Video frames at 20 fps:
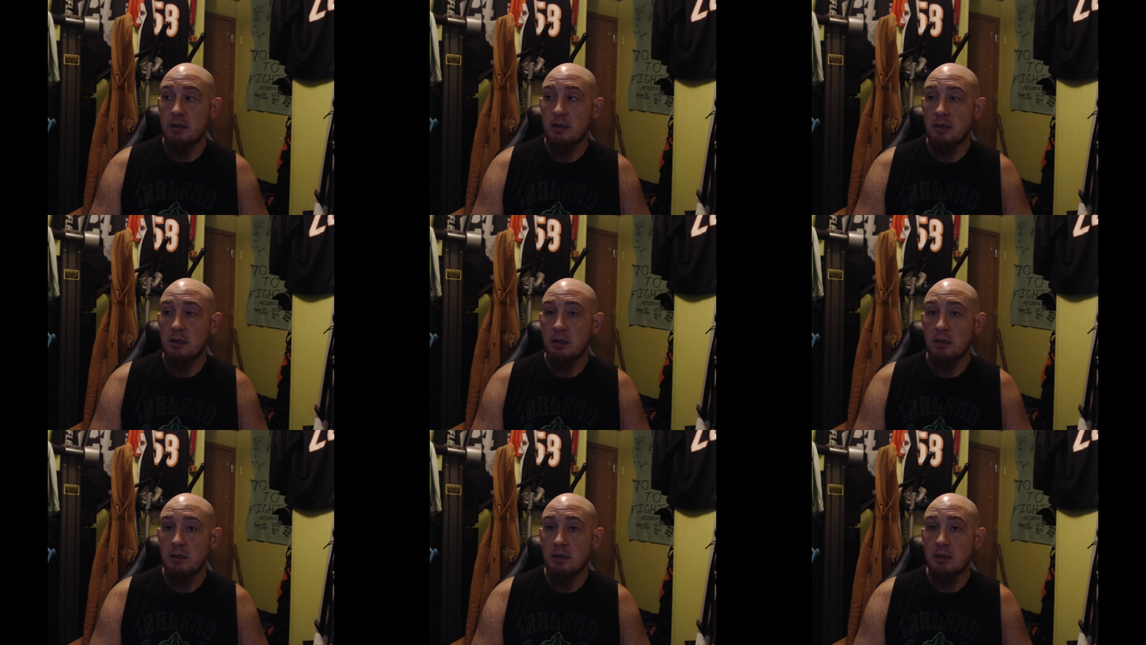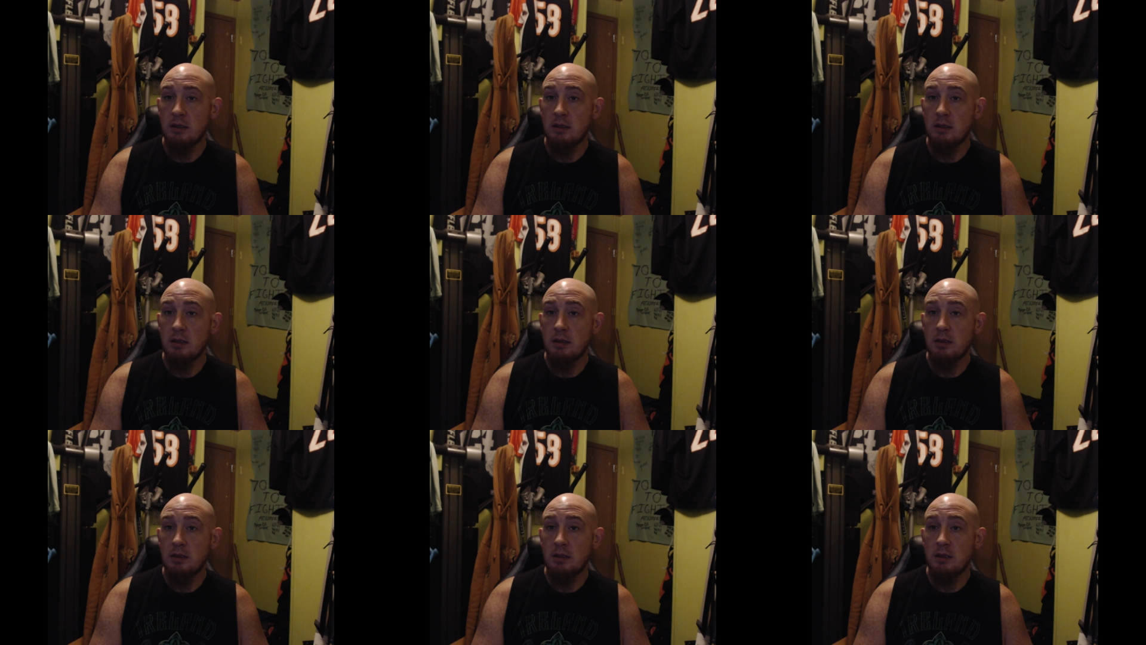
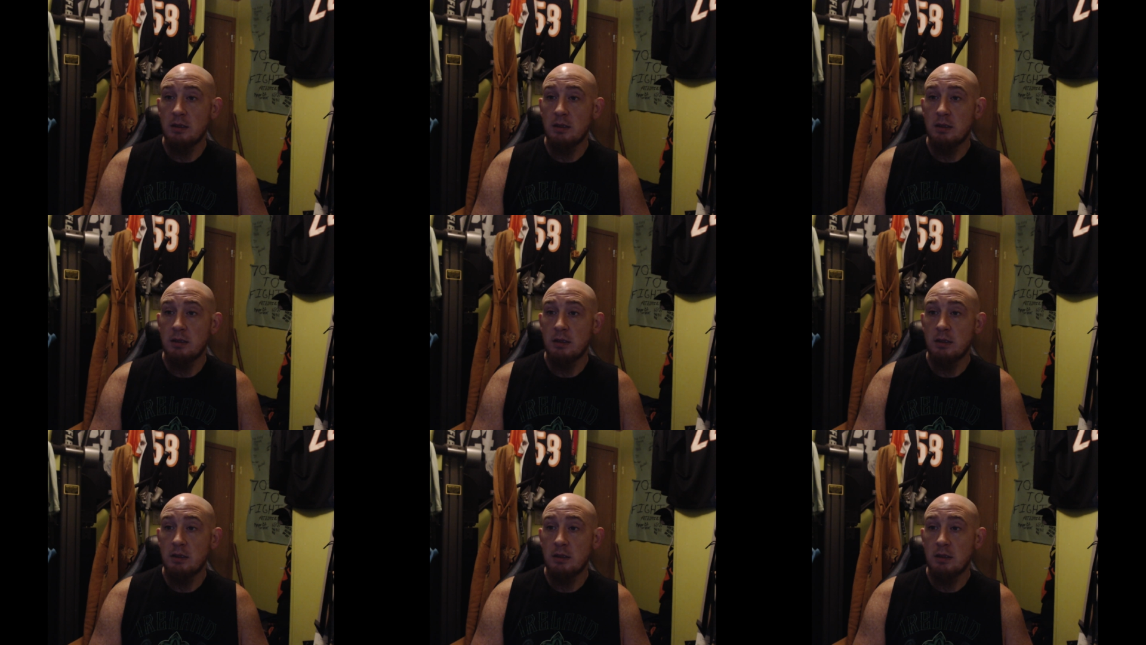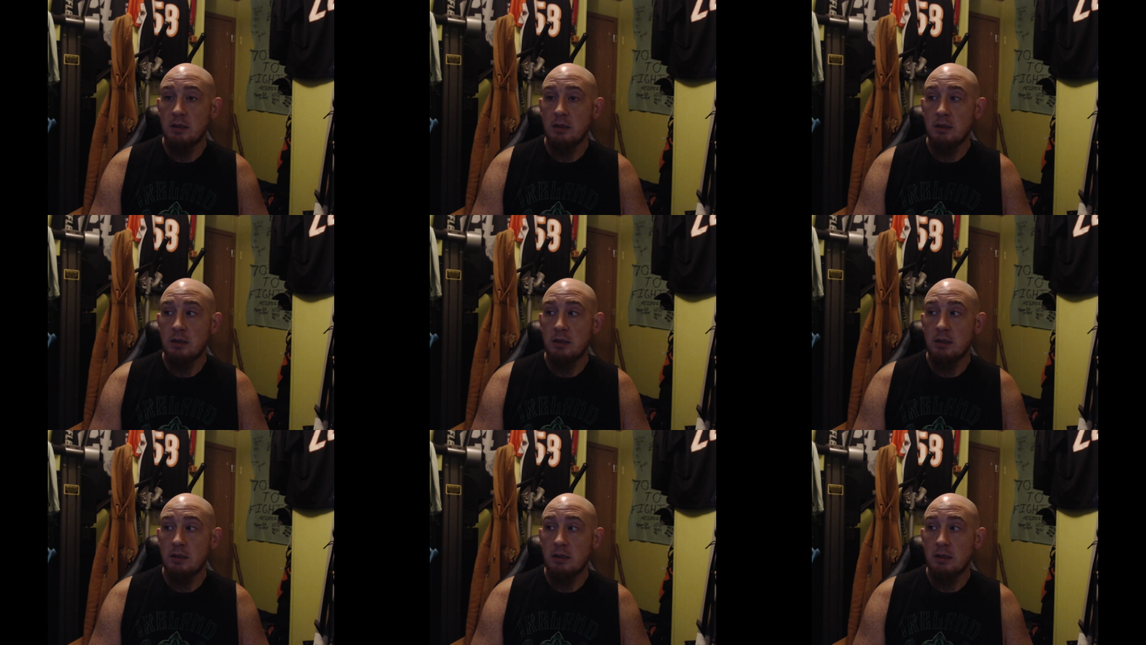
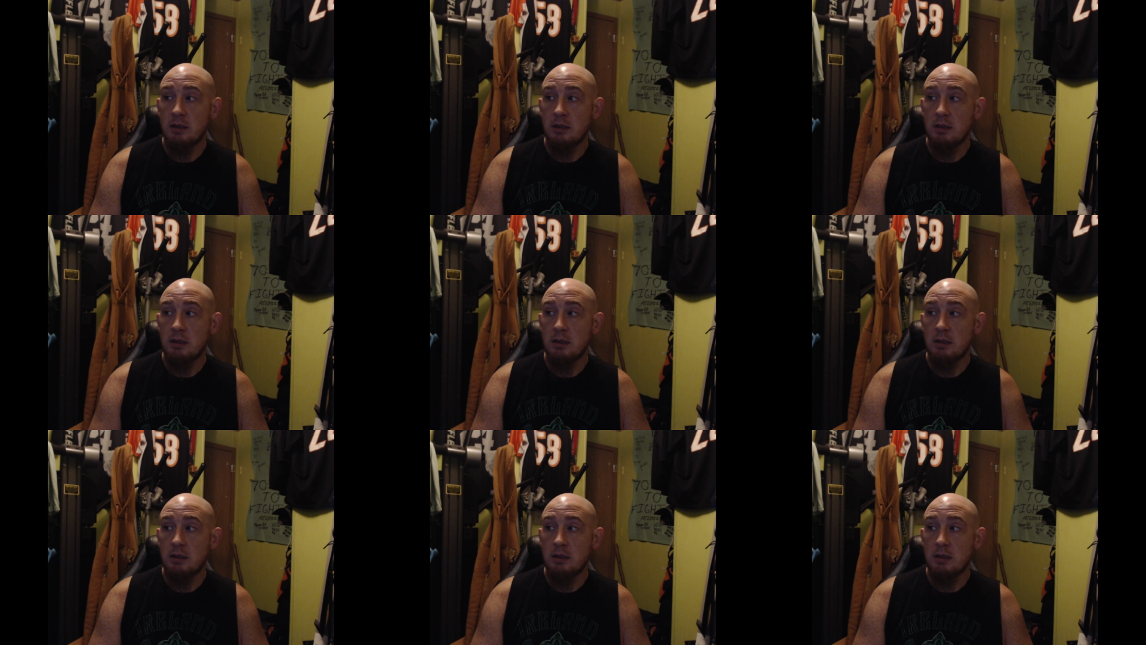[no speech]